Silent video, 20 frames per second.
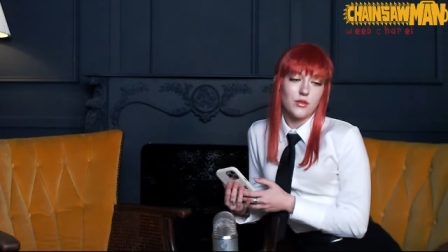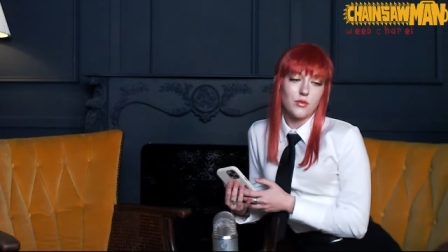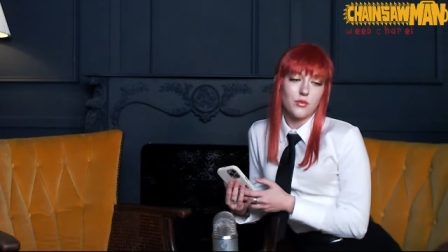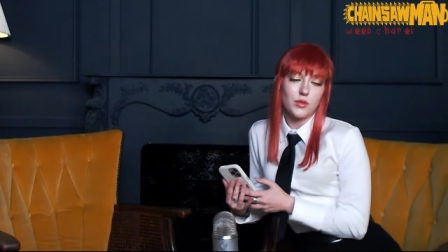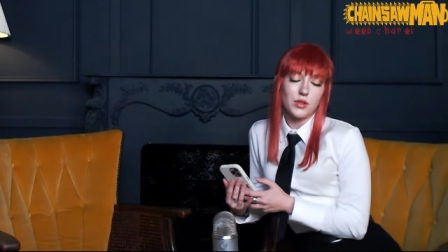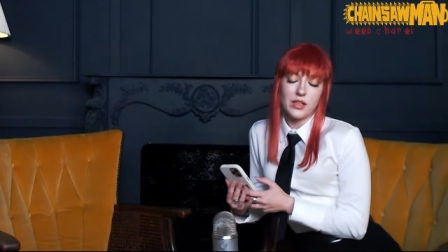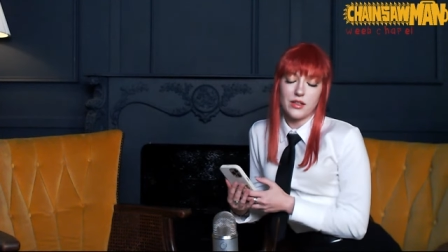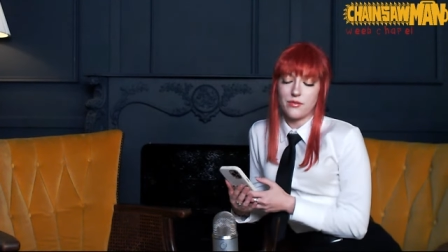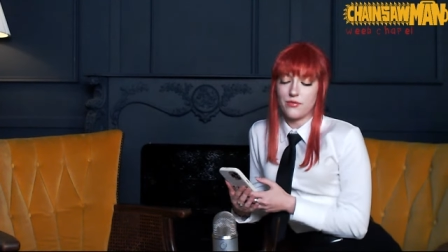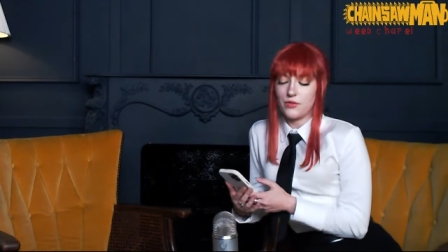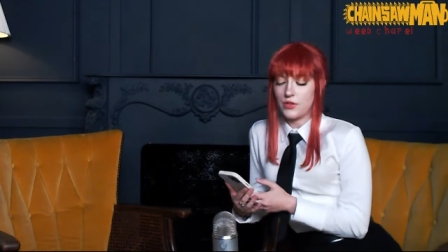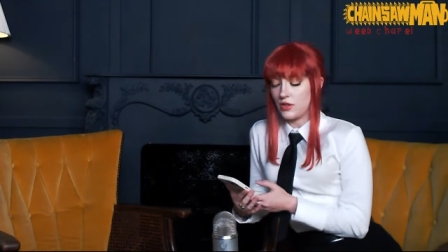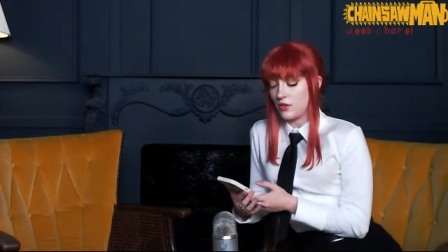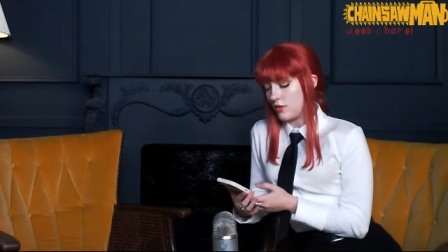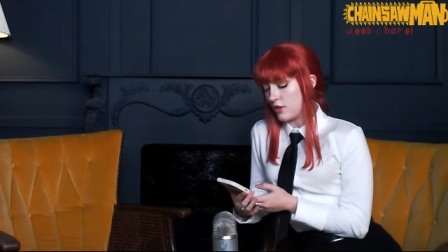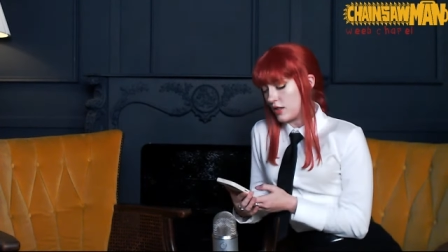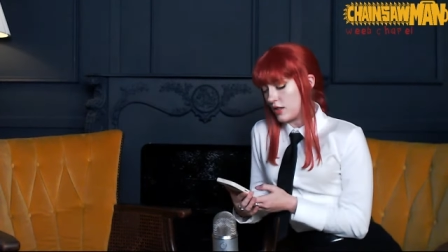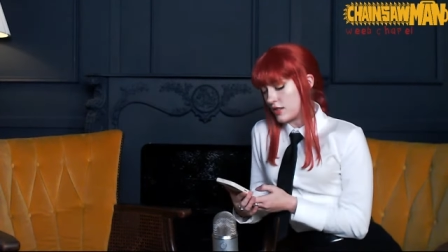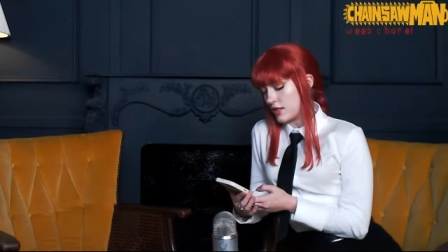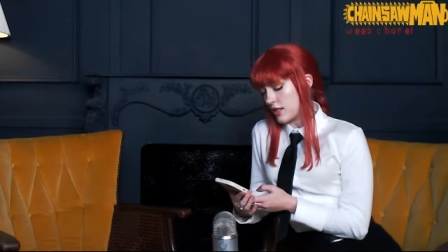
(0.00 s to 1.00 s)
We'll give you
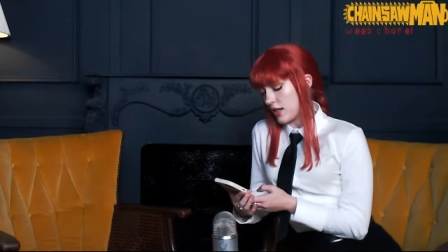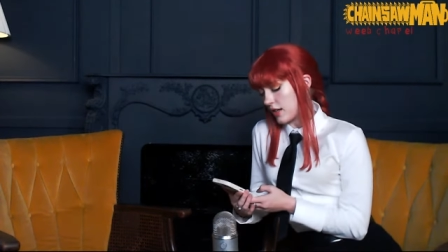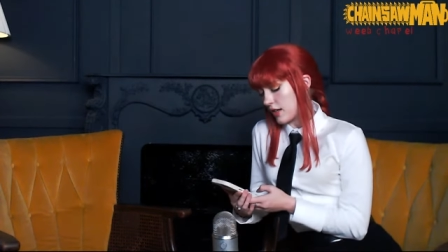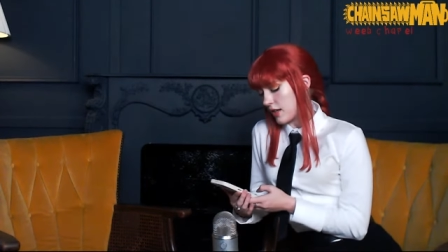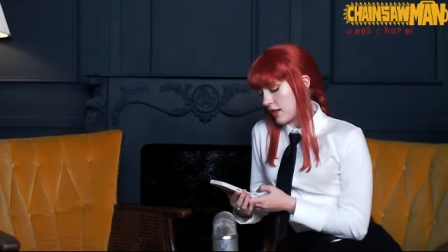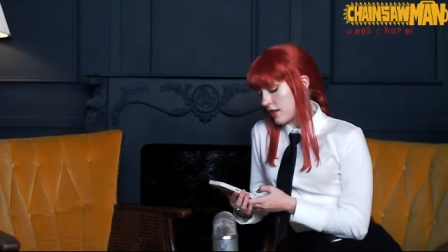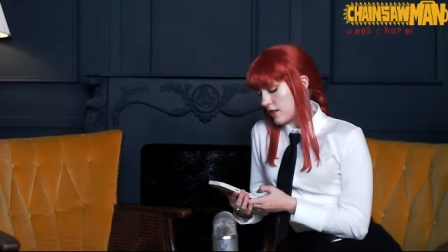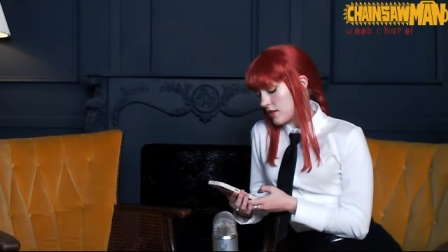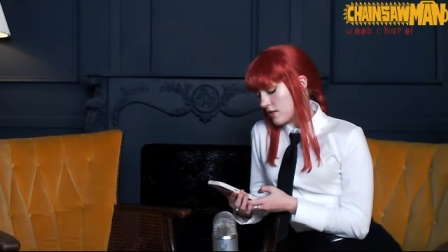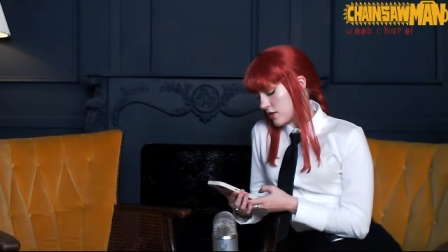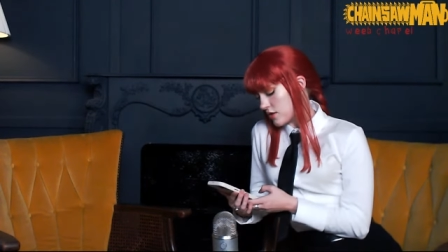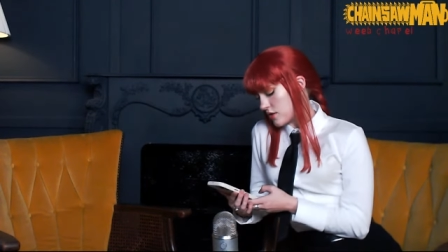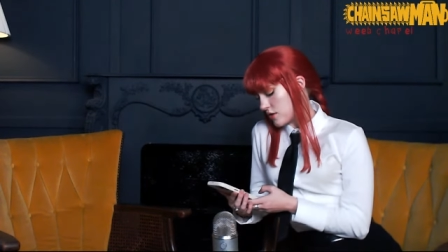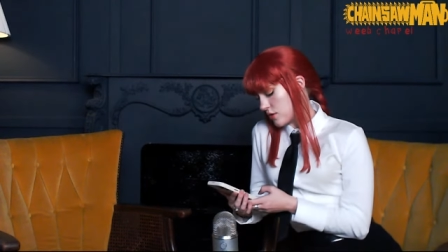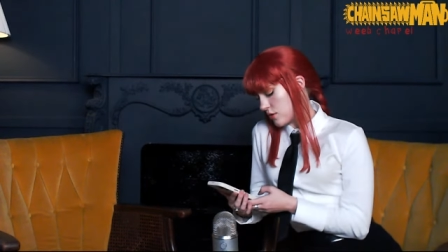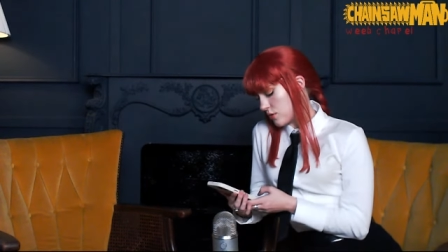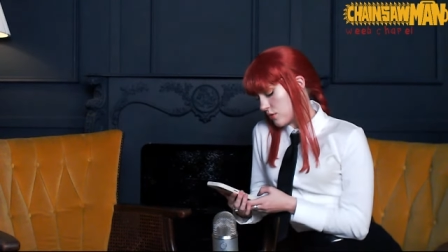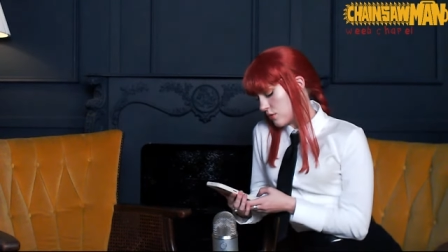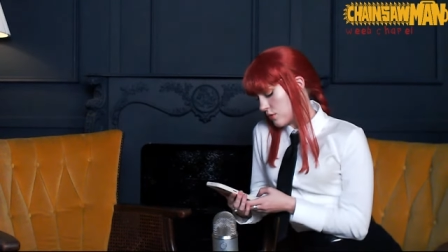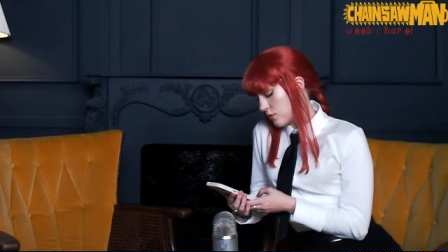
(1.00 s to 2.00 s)
a second
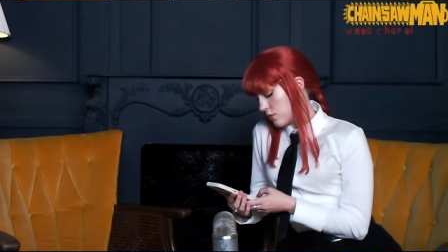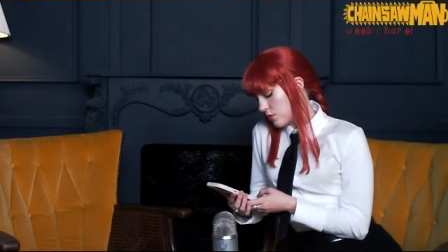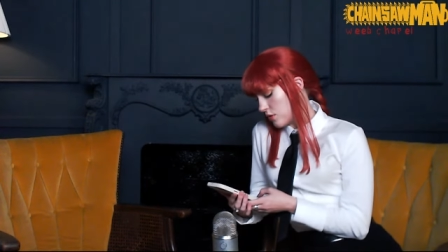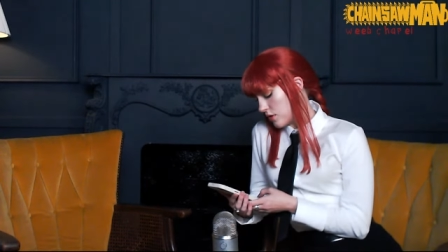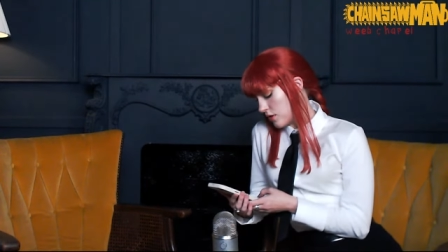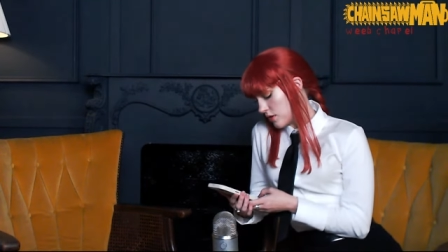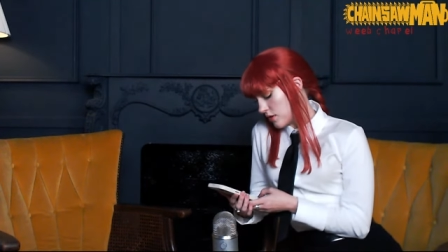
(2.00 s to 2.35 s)
to